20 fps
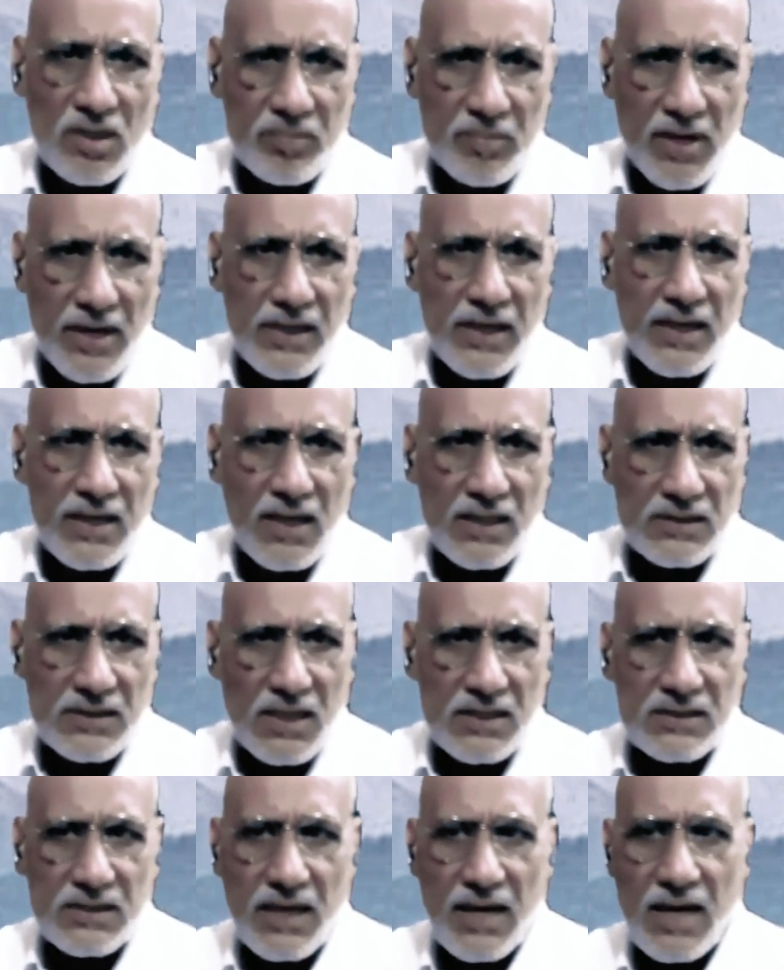similarly
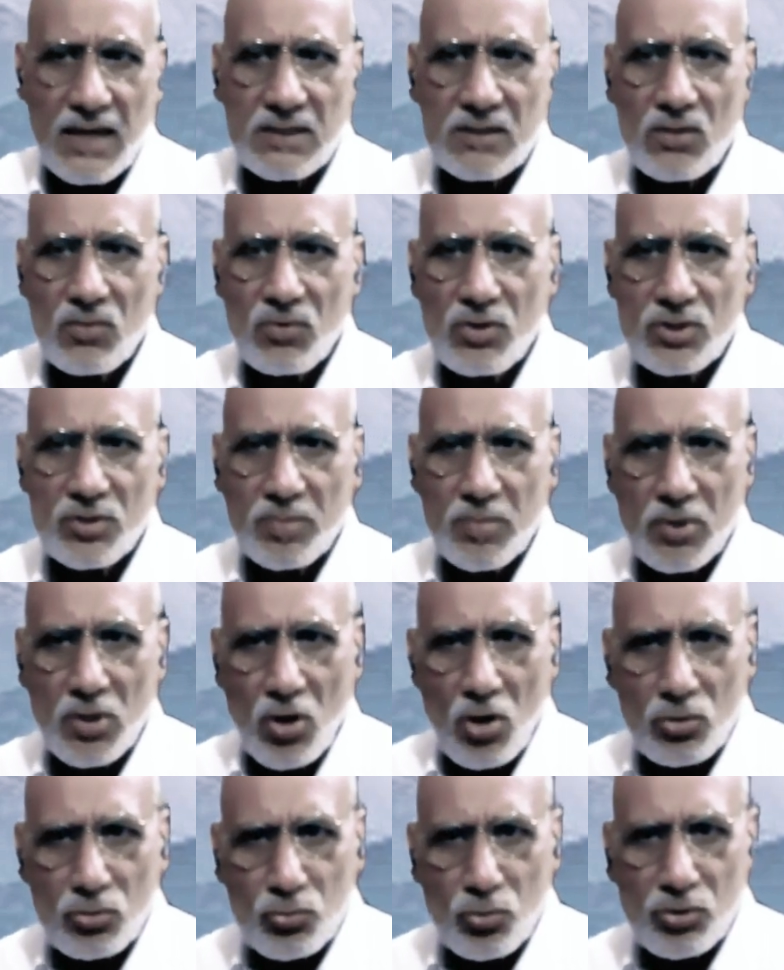consciousness, which
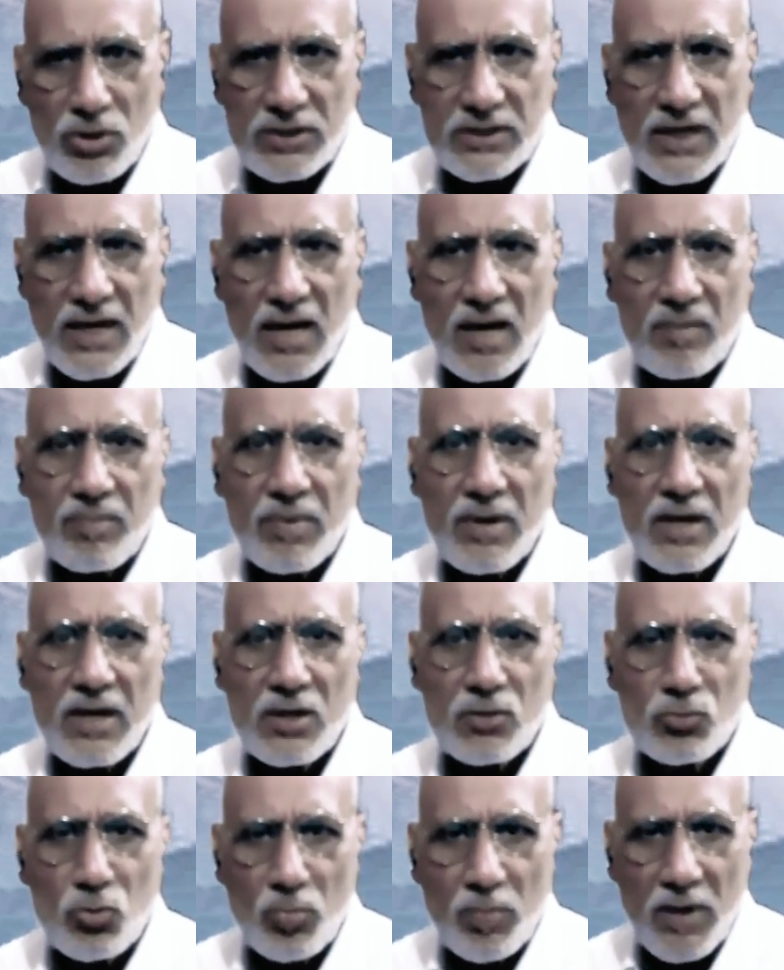belongs to the self,
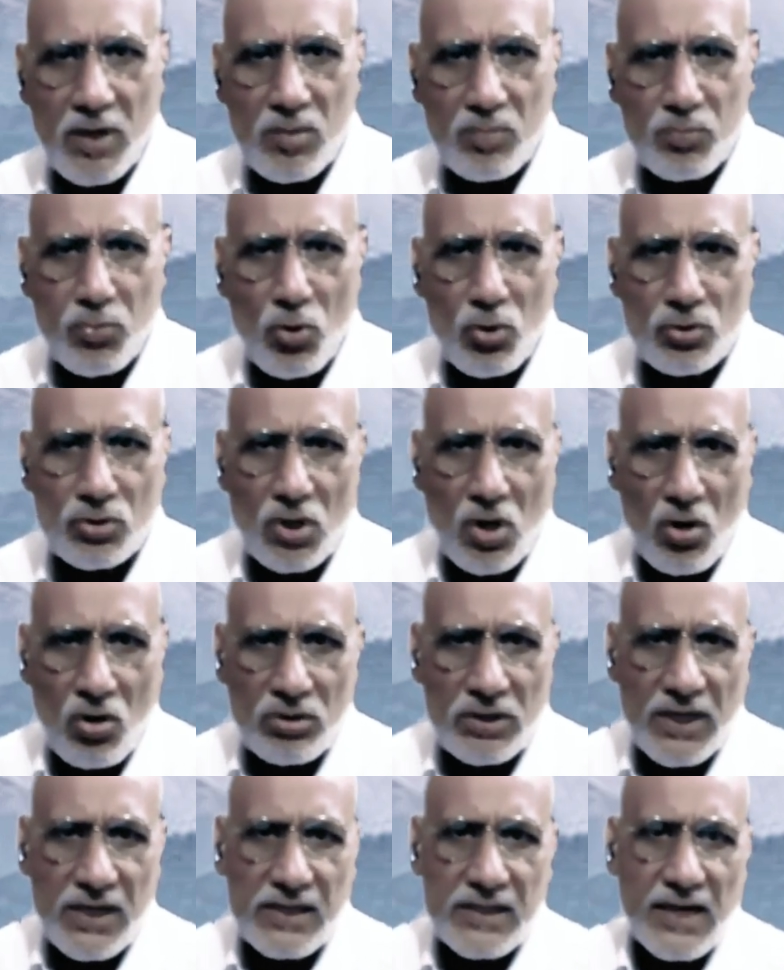is superimposed
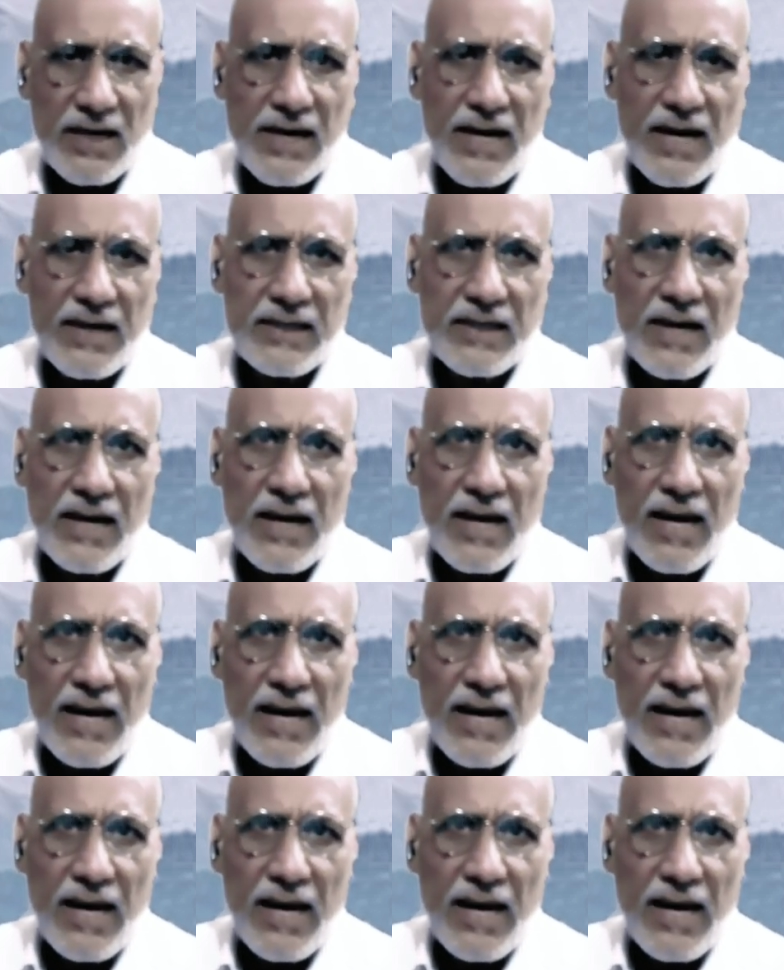on the intellect,